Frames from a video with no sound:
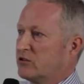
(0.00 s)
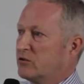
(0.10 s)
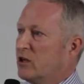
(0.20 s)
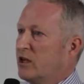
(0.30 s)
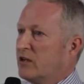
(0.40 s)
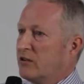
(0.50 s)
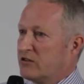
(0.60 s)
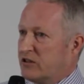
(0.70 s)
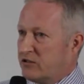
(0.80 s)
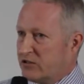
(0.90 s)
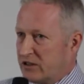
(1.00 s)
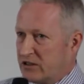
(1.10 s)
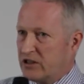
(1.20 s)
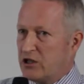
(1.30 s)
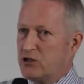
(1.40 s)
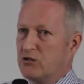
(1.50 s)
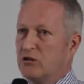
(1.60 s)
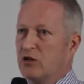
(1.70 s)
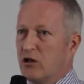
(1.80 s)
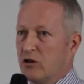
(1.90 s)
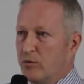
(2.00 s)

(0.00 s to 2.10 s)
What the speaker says: So the centralisation, the